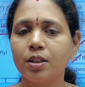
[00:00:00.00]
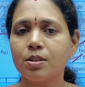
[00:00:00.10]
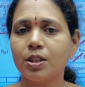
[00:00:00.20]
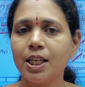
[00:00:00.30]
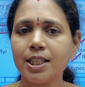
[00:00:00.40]

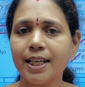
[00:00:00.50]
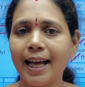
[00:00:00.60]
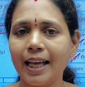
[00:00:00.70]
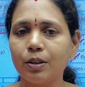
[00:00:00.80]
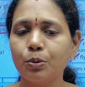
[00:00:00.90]
So these
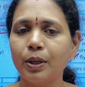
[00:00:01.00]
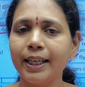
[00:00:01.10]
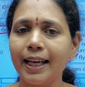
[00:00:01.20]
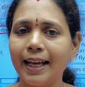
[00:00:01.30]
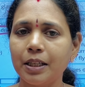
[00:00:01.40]
kangaroo
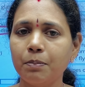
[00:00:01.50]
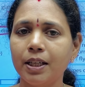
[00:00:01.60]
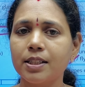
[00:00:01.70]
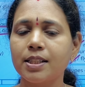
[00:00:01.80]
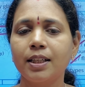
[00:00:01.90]
like
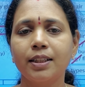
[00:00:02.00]
animals,